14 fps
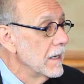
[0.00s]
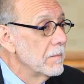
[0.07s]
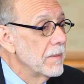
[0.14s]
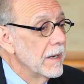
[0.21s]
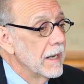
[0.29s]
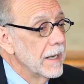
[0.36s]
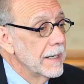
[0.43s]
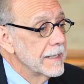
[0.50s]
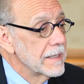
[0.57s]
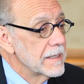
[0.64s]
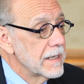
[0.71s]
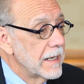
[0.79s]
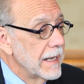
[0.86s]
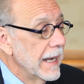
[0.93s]
by
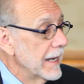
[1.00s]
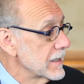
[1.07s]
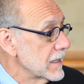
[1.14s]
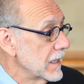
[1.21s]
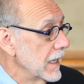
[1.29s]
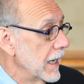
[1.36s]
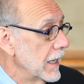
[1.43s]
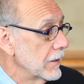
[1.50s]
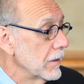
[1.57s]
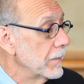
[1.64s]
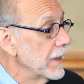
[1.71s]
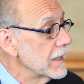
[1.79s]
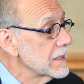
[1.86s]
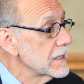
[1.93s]
CAT scan or
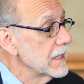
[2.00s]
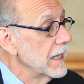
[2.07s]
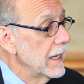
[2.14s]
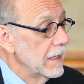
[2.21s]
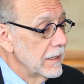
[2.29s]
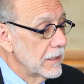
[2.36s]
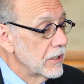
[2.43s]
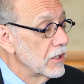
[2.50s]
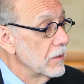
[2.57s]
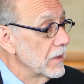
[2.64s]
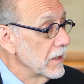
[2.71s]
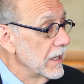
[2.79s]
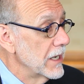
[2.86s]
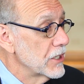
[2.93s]
PET scan
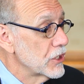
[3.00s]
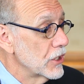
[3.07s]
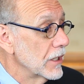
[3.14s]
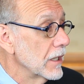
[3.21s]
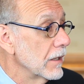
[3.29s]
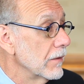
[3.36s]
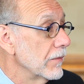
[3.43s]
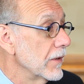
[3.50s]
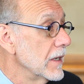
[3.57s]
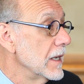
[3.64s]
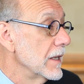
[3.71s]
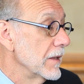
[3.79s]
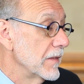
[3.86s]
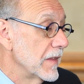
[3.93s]
accumulation of
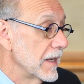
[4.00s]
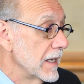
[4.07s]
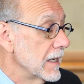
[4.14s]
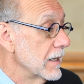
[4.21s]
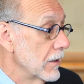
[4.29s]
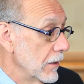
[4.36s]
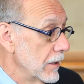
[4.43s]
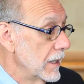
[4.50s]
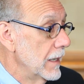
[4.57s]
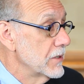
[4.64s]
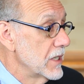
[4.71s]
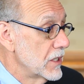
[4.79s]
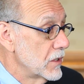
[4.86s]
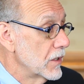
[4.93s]
the
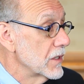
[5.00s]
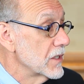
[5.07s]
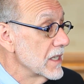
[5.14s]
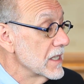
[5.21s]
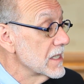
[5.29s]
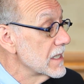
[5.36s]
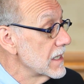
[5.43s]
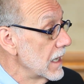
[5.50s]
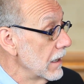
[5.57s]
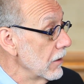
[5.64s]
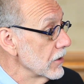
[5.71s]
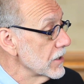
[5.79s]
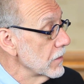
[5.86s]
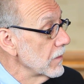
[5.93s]
Erdheim-Chester disease
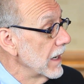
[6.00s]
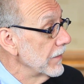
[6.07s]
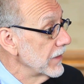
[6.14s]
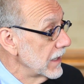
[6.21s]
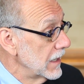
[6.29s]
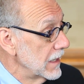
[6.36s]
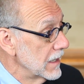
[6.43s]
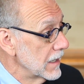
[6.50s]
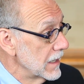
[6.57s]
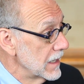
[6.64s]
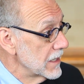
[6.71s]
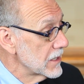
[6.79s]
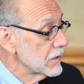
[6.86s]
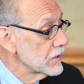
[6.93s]
cells around the
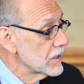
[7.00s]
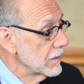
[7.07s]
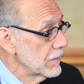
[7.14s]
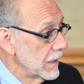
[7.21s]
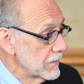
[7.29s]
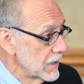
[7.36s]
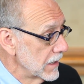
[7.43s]
kidneys or sometimes